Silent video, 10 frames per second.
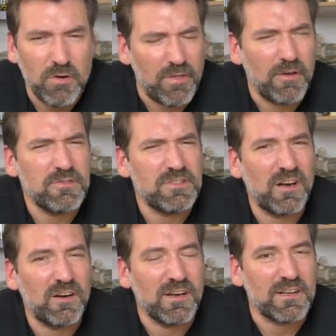Oh, those
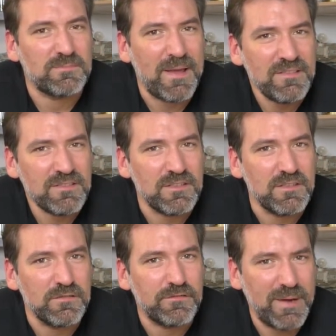are
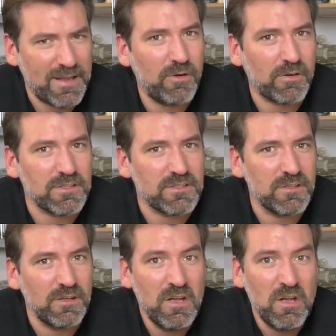expensive. Black Hawk is
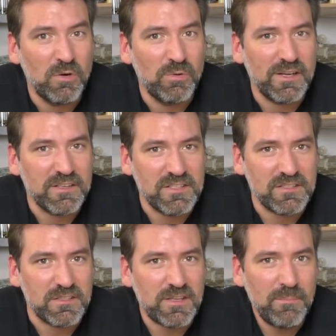a really
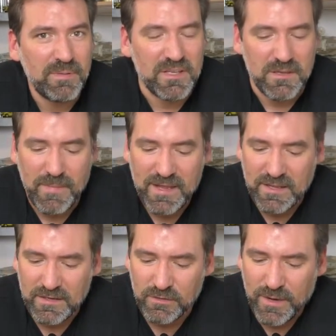decent company
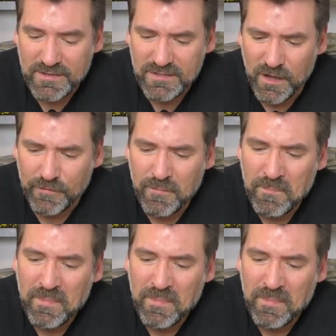making great stuff.